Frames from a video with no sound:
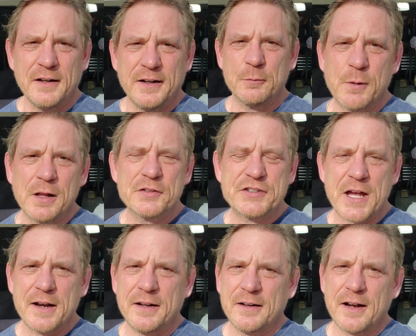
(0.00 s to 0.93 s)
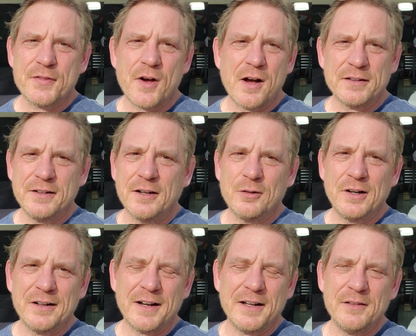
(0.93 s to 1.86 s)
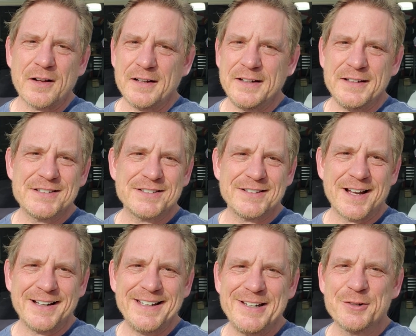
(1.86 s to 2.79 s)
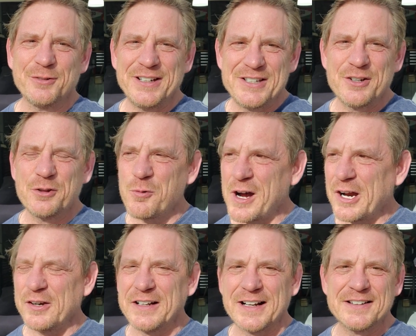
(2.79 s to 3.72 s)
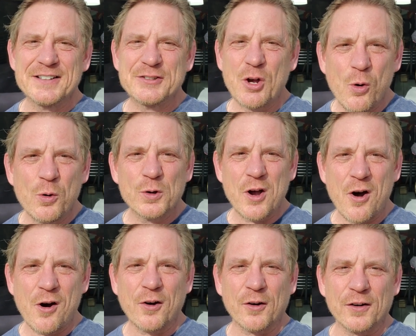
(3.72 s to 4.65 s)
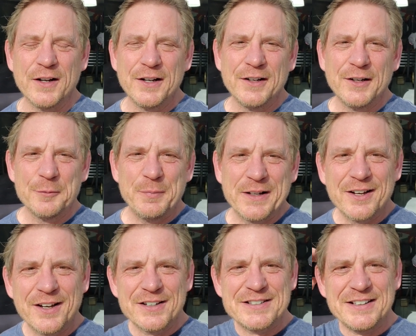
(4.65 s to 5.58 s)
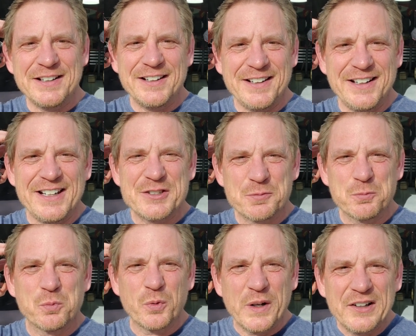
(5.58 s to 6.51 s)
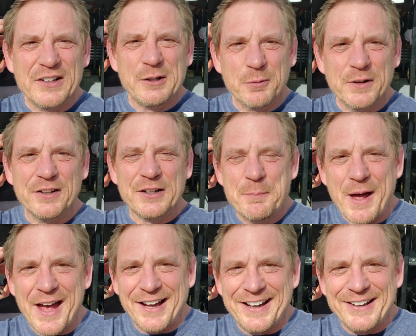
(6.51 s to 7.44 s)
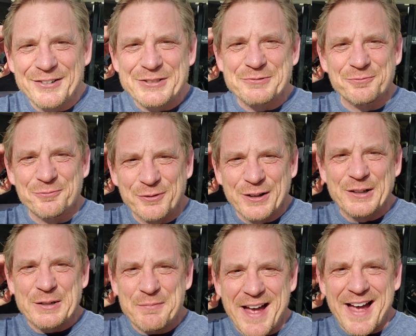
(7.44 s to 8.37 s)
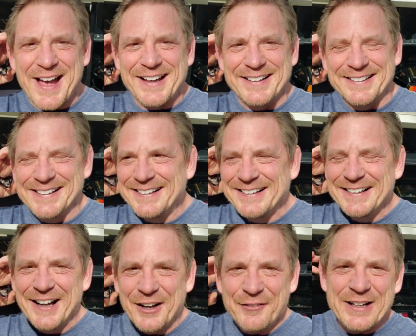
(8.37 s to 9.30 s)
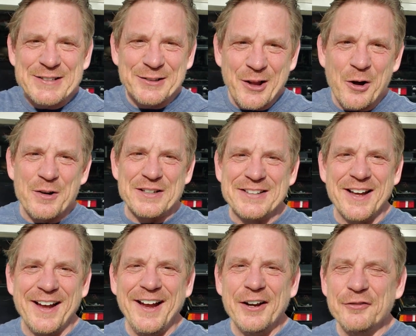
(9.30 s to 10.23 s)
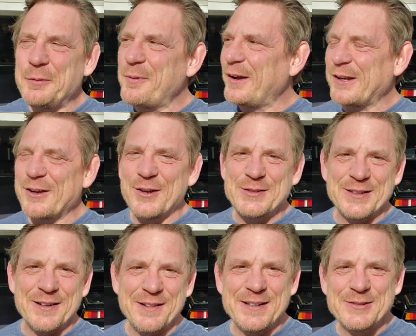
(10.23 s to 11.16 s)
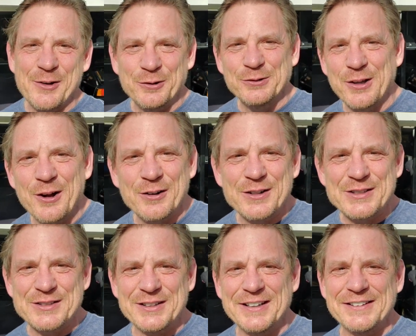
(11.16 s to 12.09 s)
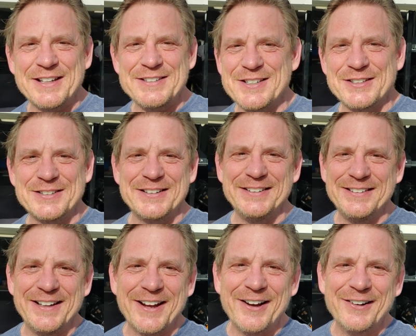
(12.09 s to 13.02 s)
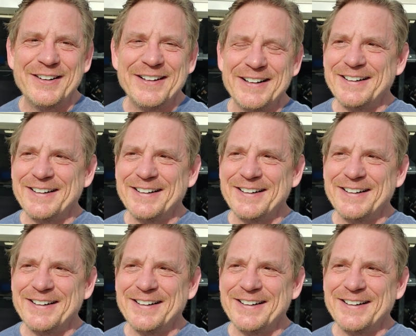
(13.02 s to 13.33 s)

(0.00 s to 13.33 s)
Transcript: And while I was at it, I thought, you know what, I need to redo the wiring on this whole car, because it's really, really, it was really bad. I mean, it's a Lotus. Everybody goes into these old Lotus and they just, you know,